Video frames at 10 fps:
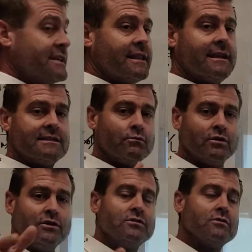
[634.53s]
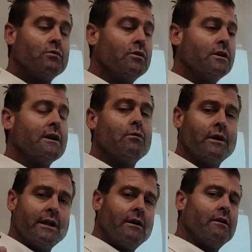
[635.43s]
like this, and we'll look at
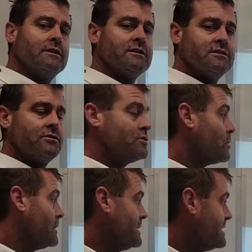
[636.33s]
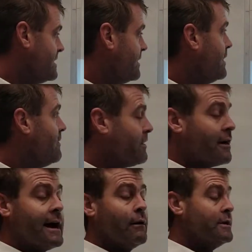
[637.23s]
one here in just shortly to figure
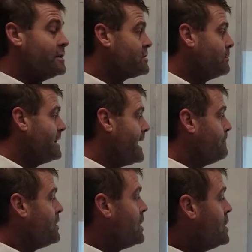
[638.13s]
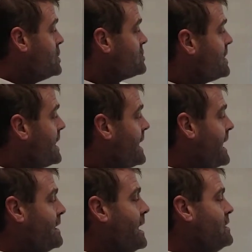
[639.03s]
out how we determine that. So then
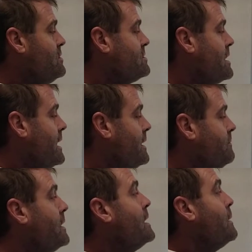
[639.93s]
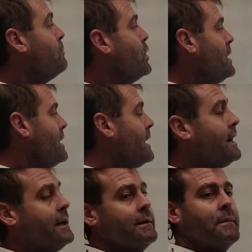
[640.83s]
I put
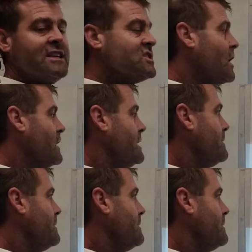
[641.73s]
my solid